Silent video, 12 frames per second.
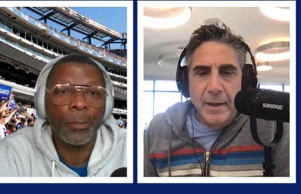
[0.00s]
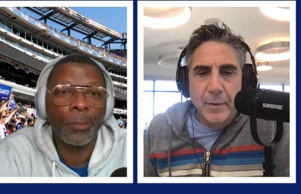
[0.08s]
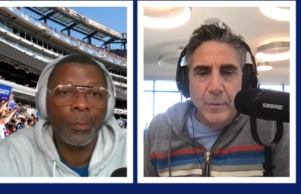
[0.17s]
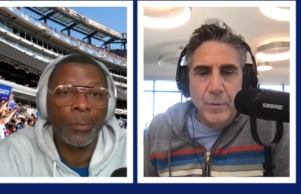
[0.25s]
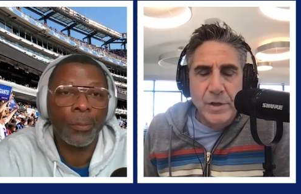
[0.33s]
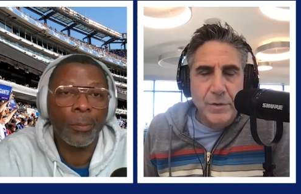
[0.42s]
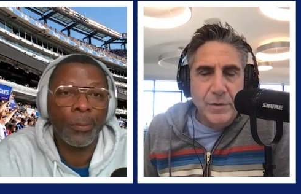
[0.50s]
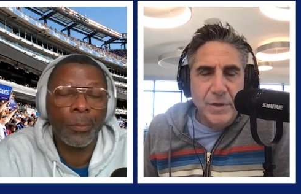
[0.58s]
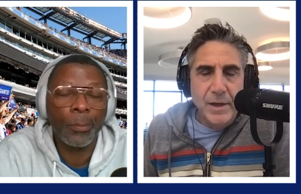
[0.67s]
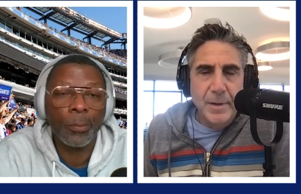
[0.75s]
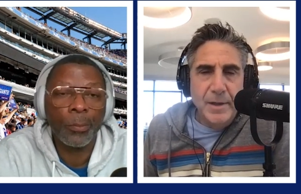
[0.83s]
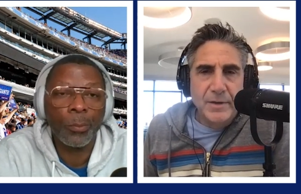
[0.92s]
Speaker 1: When you
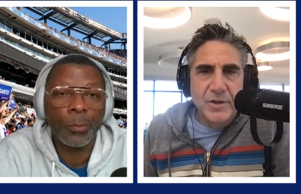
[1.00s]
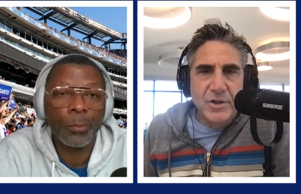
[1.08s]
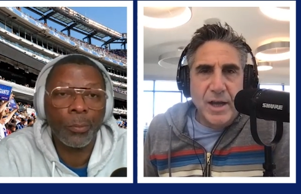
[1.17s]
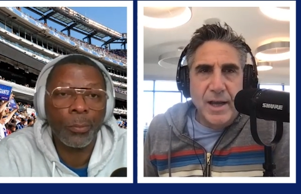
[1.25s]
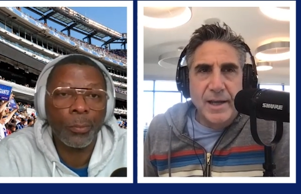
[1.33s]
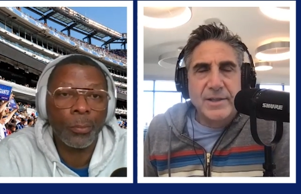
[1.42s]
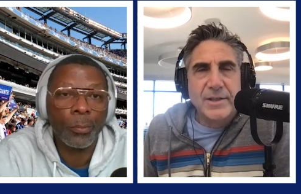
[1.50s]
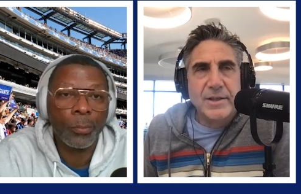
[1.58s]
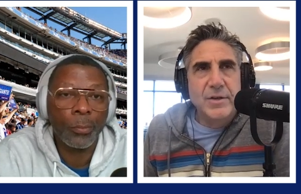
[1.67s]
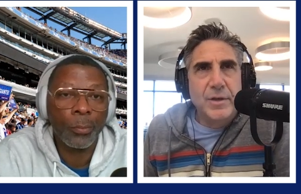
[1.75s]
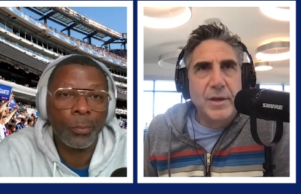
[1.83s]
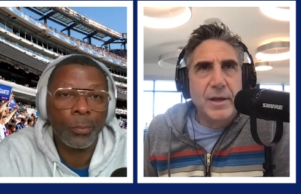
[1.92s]
think about the Giants and
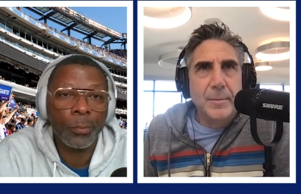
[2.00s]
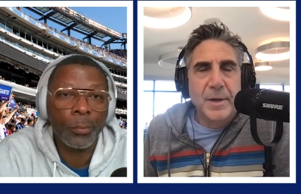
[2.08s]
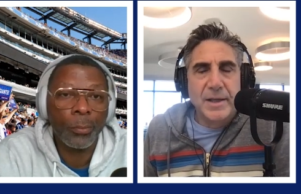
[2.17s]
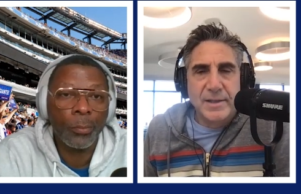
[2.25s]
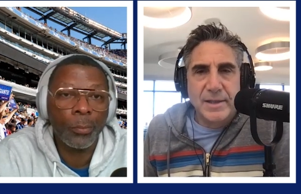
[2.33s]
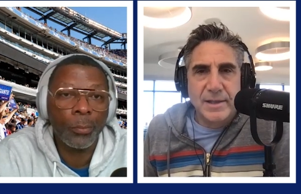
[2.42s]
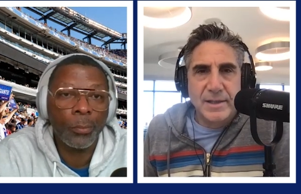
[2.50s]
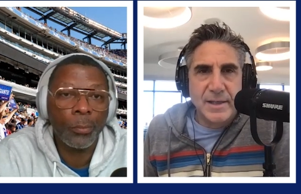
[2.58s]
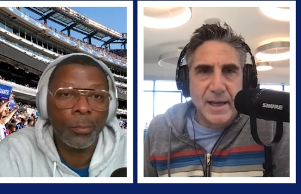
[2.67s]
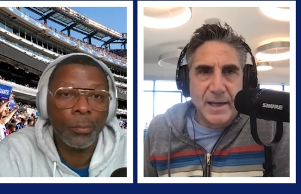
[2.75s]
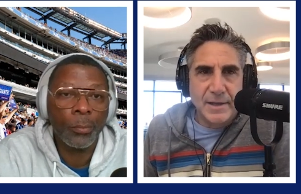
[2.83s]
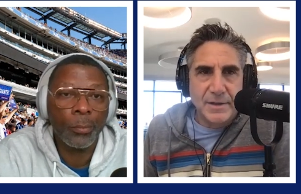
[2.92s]
you think about
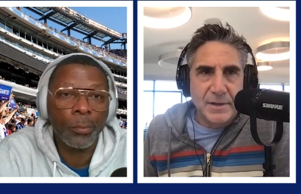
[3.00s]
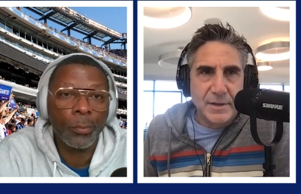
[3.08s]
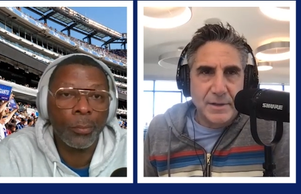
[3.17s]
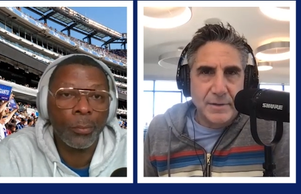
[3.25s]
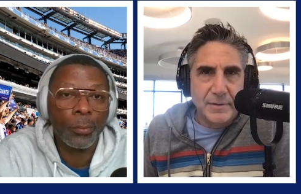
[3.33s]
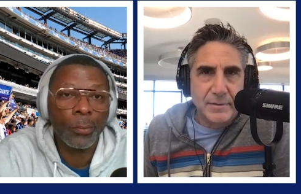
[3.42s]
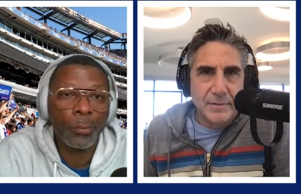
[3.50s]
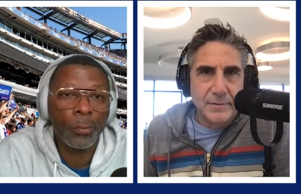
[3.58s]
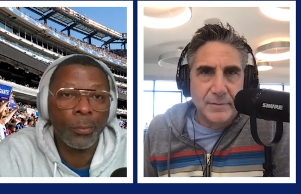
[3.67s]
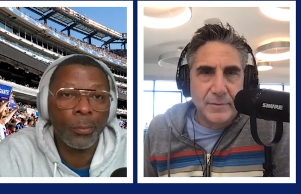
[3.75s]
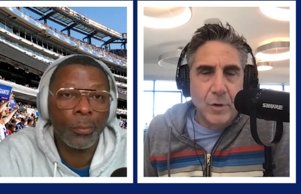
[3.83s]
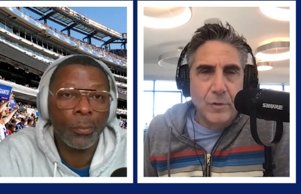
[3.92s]
success
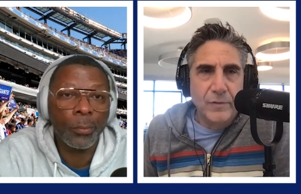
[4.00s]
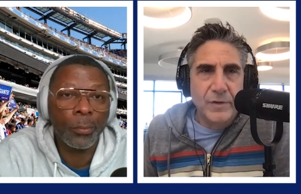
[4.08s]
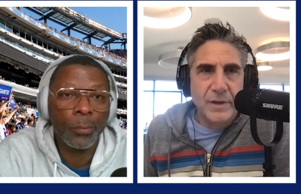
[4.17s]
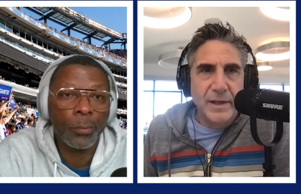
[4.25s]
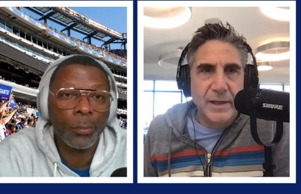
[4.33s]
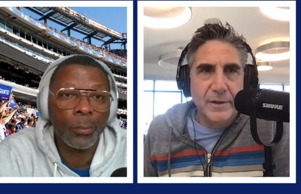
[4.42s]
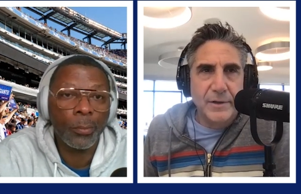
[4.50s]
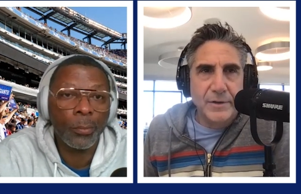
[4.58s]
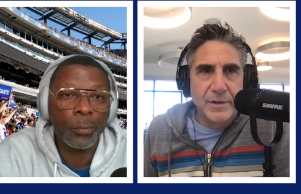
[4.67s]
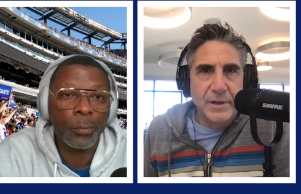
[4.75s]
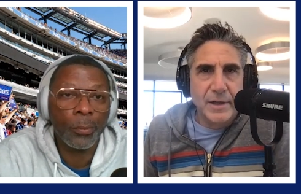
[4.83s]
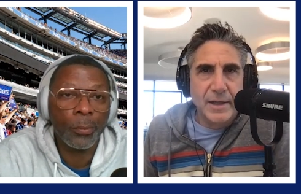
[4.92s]
over the
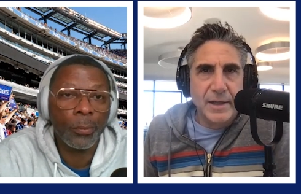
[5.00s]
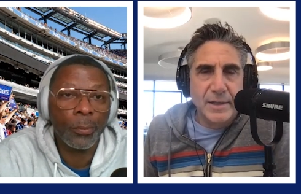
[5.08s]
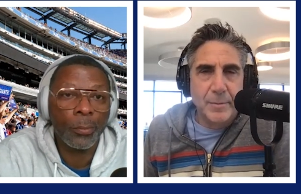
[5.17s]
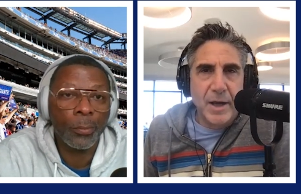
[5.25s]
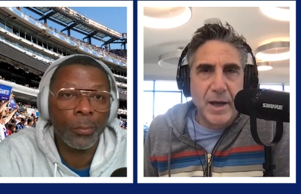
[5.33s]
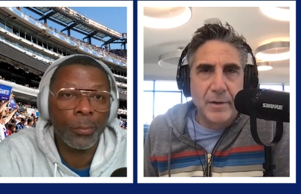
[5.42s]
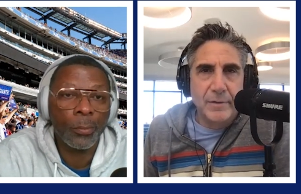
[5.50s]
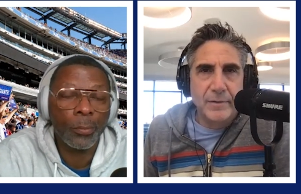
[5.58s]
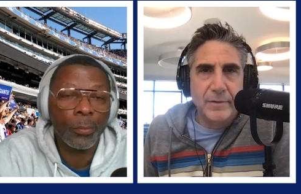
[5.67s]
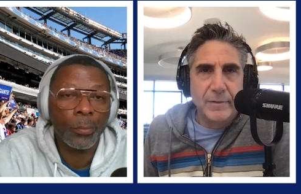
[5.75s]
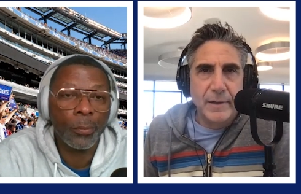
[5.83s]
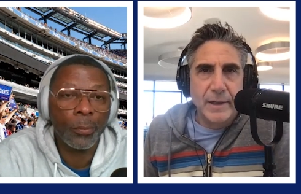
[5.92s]
years, it's about
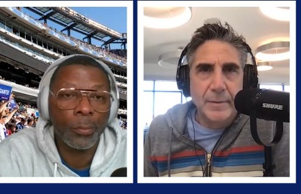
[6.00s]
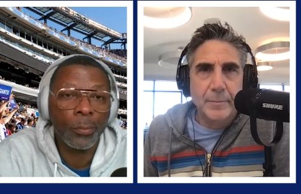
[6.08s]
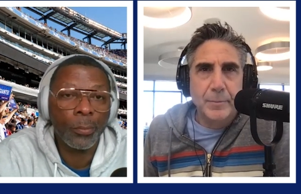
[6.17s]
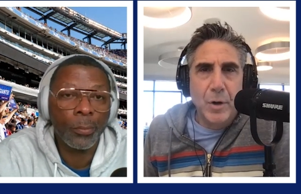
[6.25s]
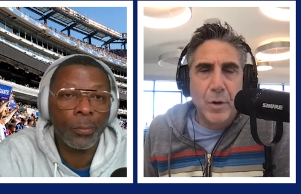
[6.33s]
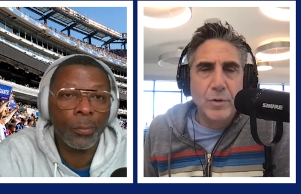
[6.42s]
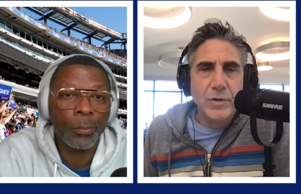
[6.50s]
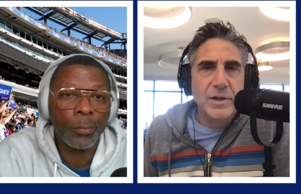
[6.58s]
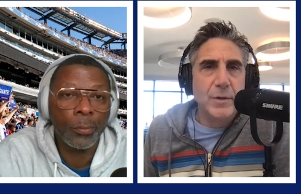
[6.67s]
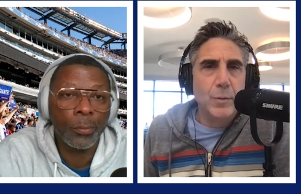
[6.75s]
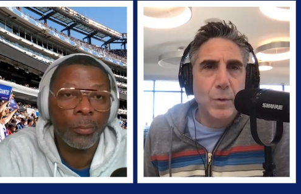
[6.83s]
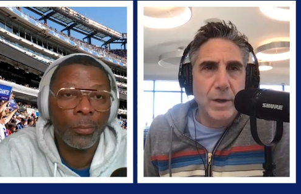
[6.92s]

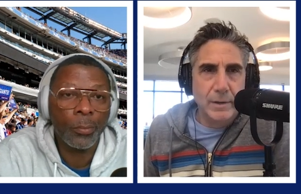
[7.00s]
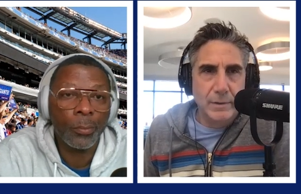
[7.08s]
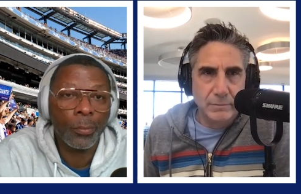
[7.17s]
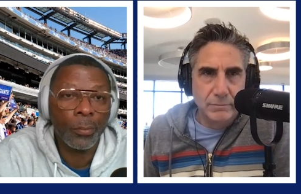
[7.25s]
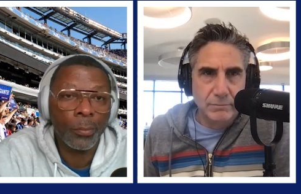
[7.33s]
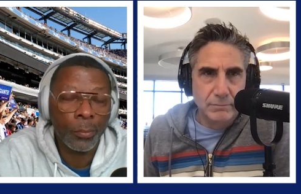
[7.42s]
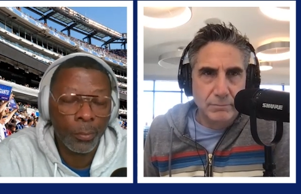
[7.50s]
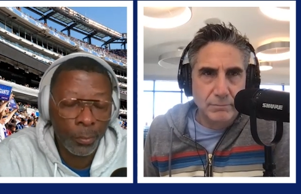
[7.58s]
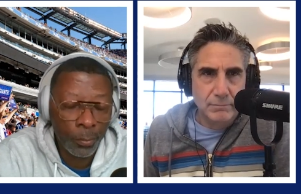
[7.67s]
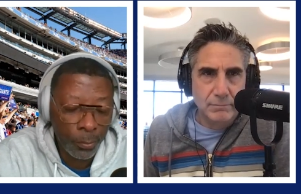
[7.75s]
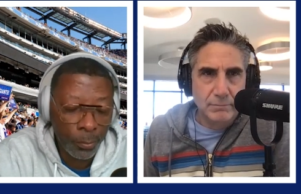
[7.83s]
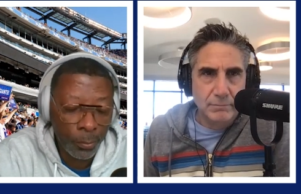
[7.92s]
imposing will.
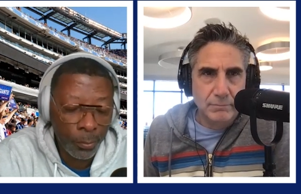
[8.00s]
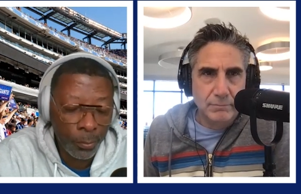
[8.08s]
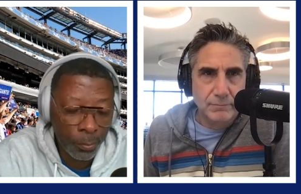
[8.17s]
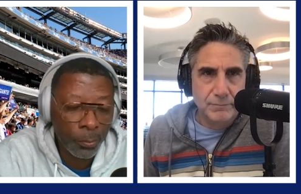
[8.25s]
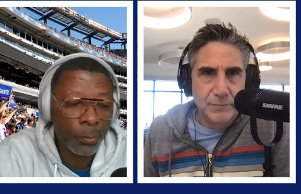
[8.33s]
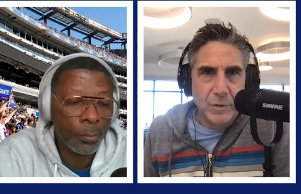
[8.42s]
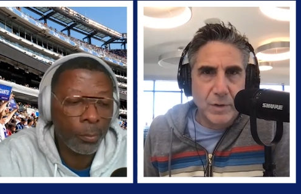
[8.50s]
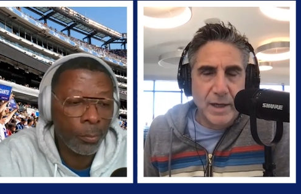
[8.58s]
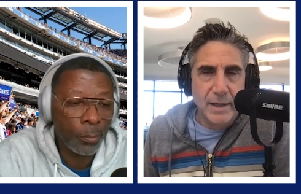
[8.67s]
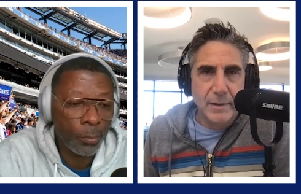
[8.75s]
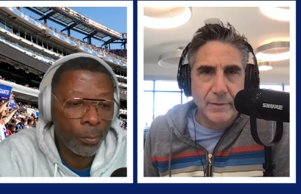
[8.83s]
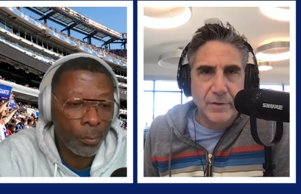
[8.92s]
Mm.
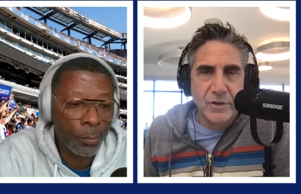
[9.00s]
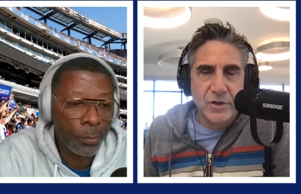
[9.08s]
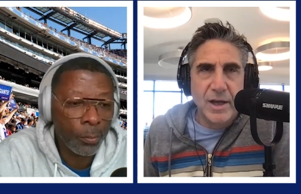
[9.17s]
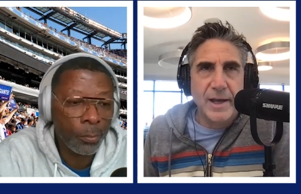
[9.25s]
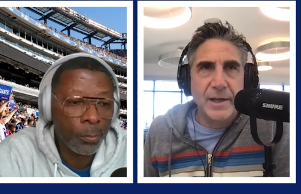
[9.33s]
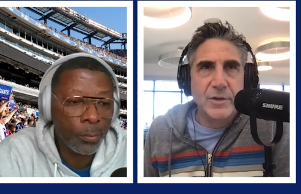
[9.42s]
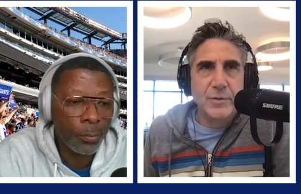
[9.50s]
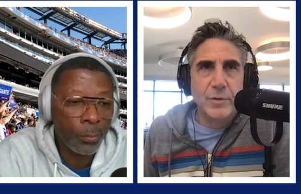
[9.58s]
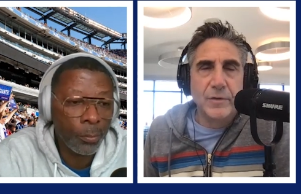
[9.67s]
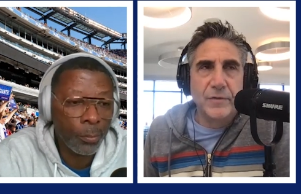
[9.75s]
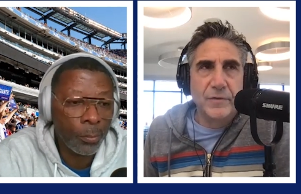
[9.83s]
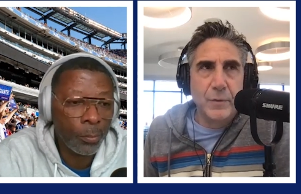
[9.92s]
Okay. The Giants,
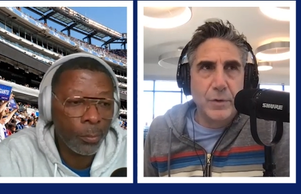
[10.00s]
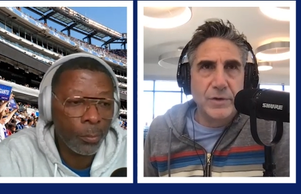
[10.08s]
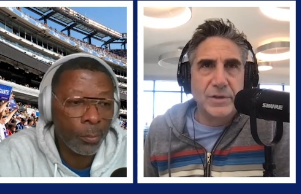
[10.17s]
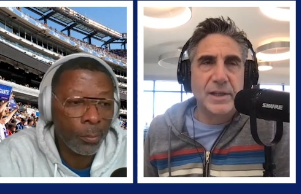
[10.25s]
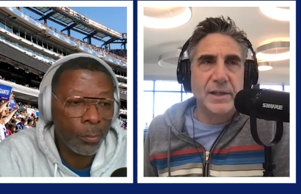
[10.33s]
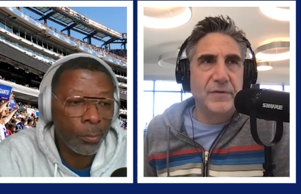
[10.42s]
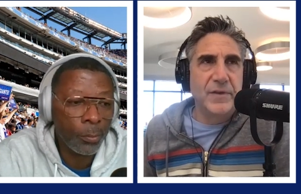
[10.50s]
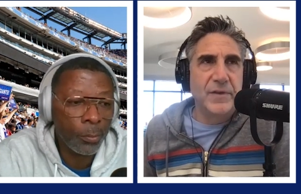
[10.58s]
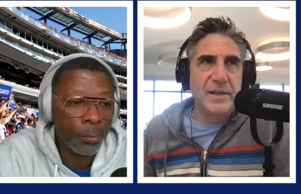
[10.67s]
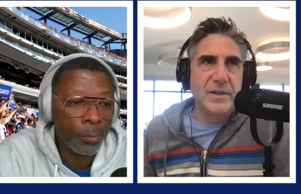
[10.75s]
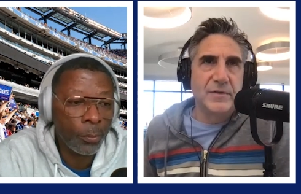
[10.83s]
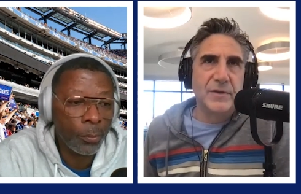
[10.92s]
with a force
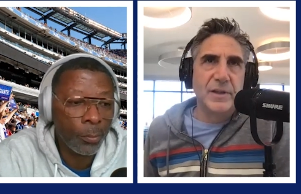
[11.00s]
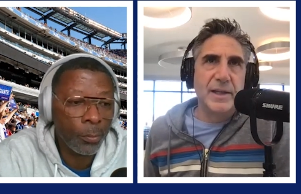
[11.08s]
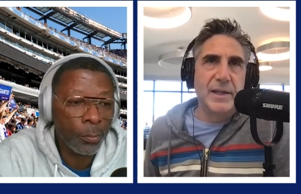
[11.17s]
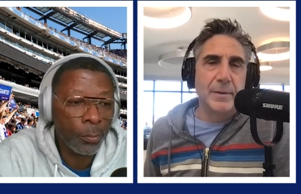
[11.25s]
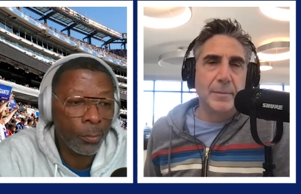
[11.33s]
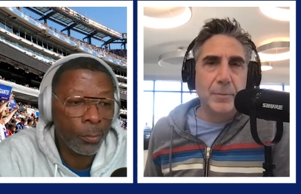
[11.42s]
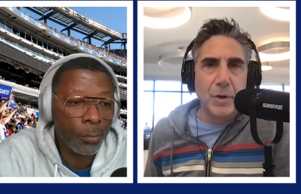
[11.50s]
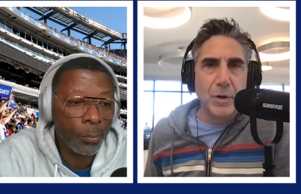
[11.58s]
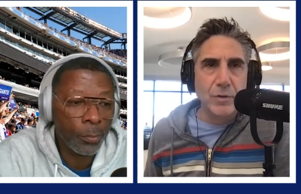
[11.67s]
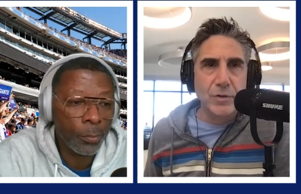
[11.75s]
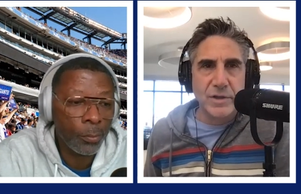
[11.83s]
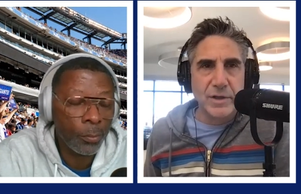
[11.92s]
defensively,
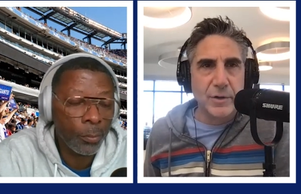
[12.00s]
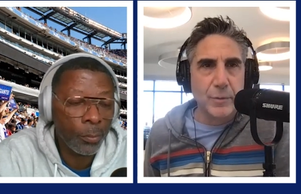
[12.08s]
impose their